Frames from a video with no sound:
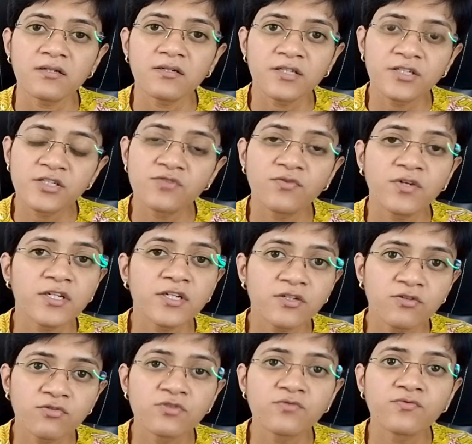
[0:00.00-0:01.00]
It is very
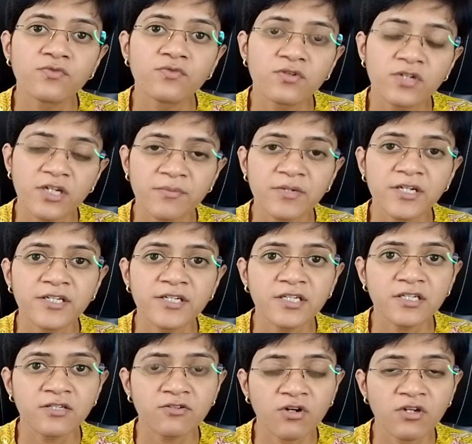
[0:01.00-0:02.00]
useful
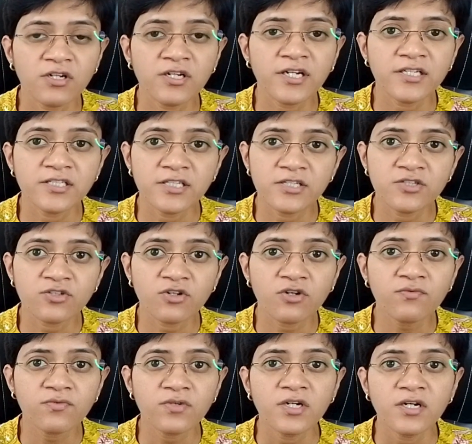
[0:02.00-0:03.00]
remedy in all cases
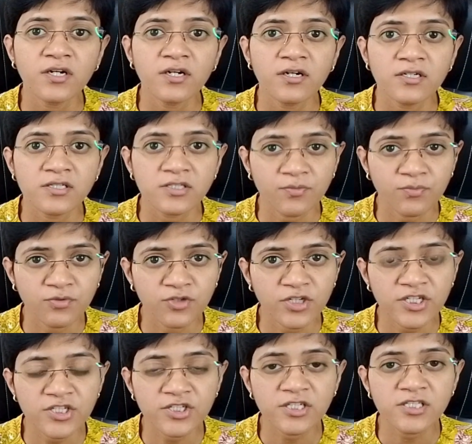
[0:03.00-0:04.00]
of
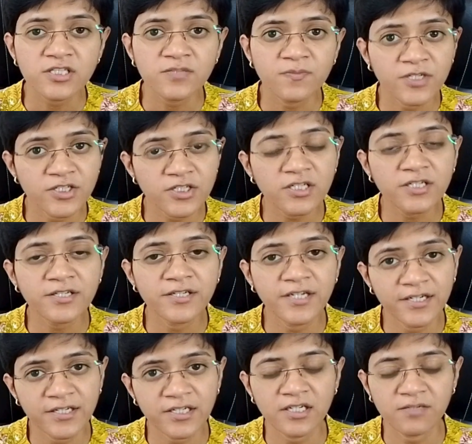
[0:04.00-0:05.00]
suppuration, especially
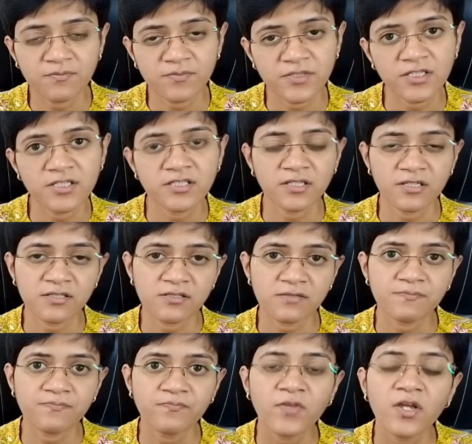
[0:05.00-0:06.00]
dental abscesses.
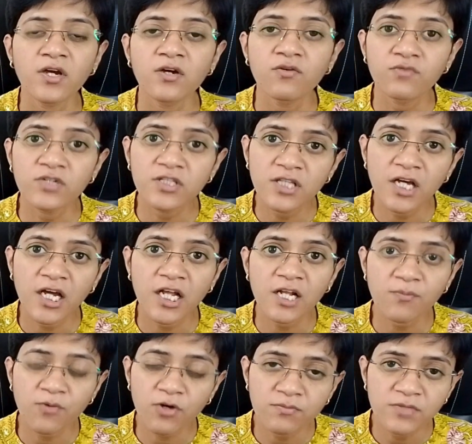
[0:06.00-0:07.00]
With the
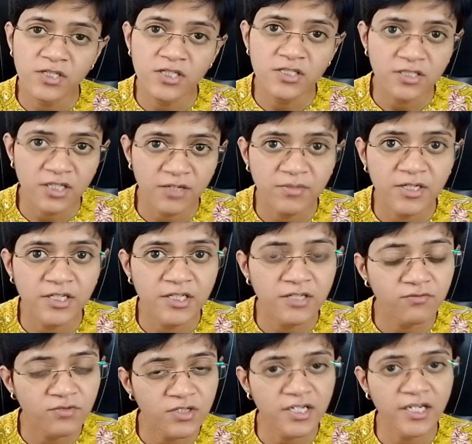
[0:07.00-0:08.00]
help of this remedy,
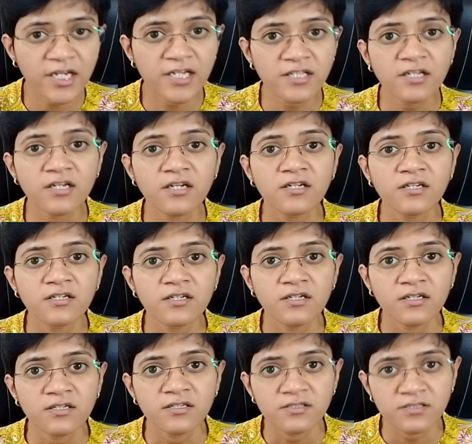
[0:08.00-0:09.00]
we can
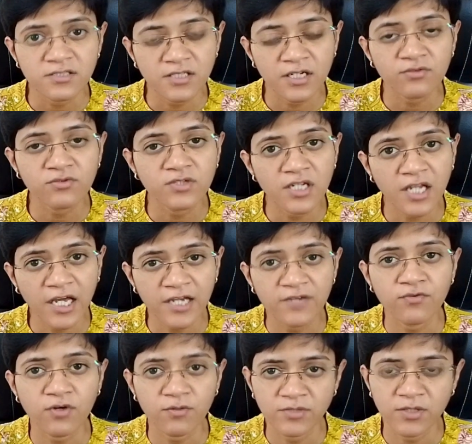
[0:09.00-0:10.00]
save the
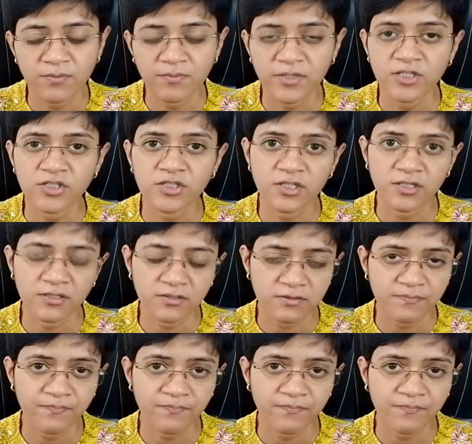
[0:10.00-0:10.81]
life of the patient.